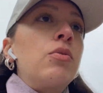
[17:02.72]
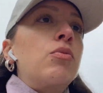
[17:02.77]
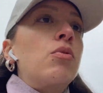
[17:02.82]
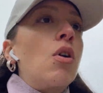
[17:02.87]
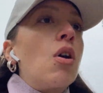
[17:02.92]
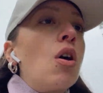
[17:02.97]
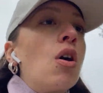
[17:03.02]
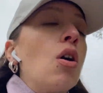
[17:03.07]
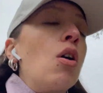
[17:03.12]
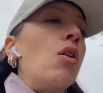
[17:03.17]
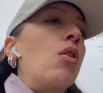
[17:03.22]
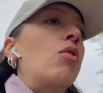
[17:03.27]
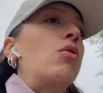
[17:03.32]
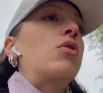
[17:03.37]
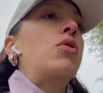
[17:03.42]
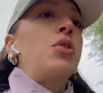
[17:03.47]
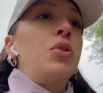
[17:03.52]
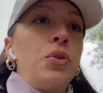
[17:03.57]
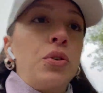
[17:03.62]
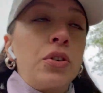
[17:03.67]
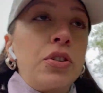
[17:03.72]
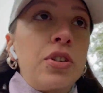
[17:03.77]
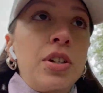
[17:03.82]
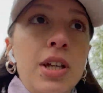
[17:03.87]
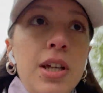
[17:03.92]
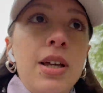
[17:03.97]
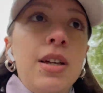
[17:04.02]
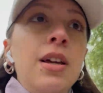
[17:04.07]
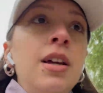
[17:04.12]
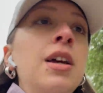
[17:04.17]
raw or cooked.
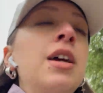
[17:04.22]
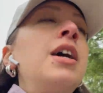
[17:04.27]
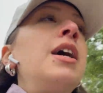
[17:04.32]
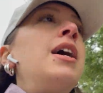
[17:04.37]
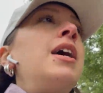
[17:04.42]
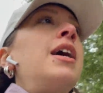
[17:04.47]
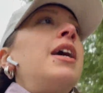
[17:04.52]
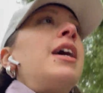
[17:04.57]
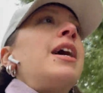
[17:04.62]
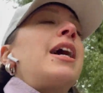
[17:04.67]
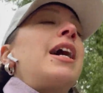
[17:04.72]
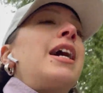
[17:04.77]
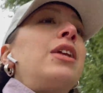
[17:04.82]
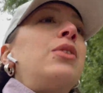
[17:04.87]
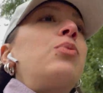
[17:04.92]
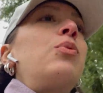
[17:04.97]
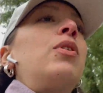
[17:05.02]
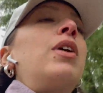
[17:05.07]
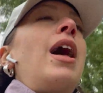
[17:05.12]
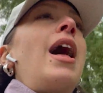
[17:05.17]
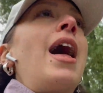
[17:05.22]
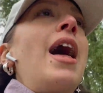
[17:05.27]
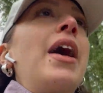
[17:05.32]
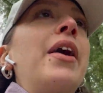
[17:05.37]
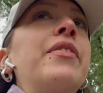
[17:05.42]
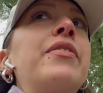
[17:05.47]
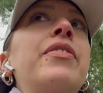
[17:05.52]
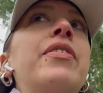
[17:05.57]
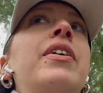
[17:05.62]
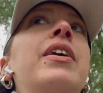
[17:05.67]
It will
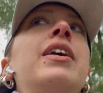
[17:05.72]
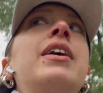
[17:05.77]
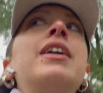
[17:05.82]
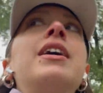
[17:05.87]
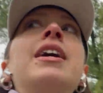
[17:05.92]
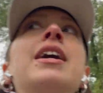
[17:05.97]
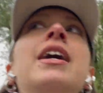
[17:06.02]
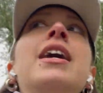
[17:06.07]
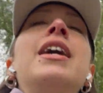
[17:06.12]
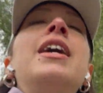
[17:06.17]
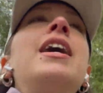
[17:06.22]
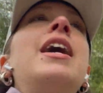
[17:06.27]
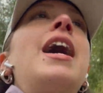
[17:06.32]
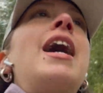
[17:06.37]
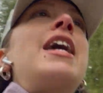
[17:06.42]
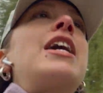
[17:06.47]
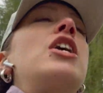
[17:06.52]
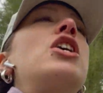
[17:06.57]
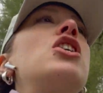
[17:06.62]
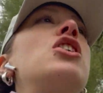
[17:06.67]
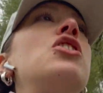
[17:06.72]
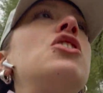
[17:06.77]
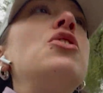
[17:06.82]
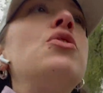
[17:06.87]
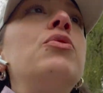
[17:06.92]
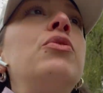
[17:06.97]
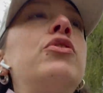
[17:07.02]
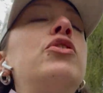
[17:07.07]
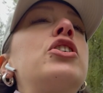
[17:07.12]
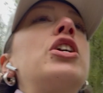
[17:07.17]
have a
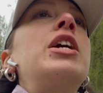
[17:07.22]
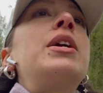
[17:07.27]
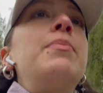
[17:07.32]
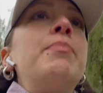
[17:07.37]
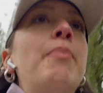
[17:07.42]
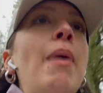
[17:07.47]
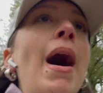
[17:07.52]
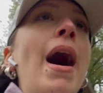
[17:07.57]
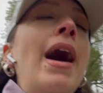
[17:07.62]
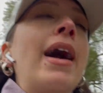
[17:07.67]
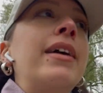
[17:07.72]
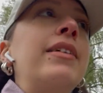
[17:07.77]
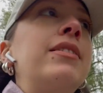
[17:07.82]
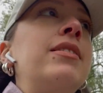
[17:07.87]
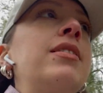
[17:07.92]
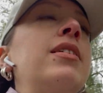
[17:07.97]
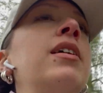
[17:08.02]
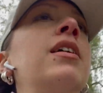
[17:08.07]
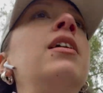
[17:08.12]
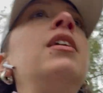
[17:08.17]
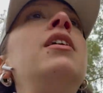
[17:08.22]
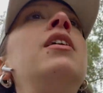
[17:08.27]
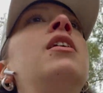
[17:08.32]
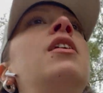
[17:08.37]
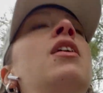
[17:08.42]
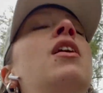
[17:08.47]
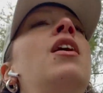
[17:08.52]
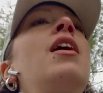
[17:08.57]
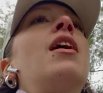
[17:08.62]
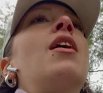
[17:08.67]
huge impact
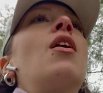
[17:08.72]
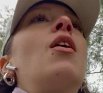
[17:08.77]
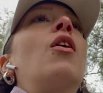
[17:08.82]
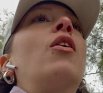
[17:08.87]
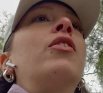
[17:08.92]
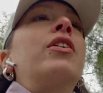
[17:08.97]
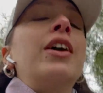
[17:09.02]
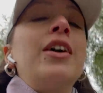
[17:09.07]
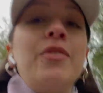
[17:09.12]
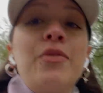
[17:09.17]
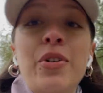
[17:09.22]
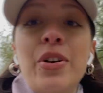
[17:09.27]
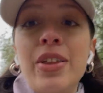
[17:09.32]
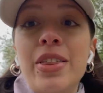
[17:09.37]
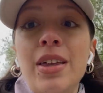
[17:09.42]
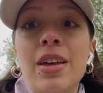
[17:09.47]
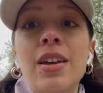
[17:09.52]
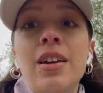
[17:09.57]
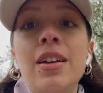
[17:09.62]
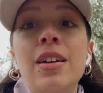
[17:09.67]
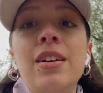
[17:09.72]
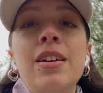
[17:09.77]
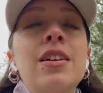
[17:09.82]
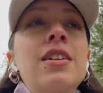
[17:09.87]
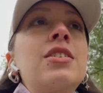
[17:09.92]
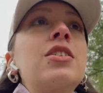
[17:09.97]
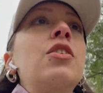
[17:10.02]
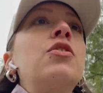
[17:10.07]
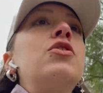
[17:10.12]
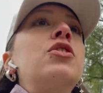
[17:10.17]
on everything.
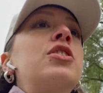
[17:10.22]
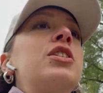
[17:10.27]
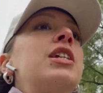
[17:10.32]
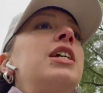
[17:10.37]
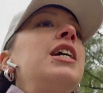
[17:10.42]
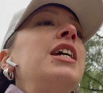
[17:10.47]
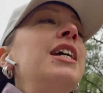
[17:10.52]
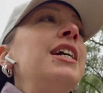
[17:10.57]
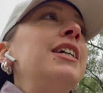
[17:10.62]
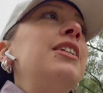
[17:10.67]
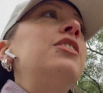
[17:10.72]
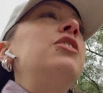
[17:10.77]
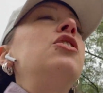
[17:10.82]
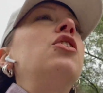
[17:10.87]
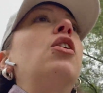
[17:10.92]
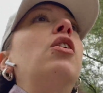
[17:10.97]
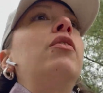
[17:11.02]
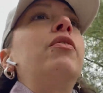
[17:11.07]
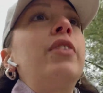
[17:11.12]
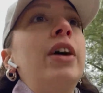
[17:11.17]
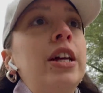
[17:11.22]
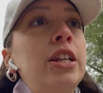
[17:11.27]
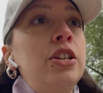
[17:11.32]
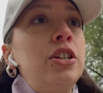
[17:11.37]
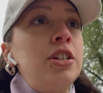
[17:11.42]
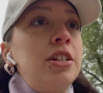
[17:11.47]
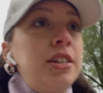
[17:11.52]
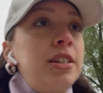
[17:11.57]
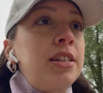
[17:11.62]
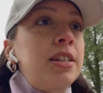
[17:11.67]
So just eat your
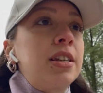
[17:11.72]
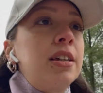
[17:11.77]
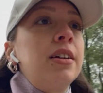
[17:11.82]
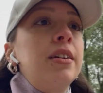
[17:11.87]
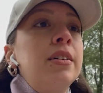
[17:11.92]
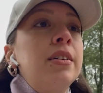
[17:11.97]
veggies.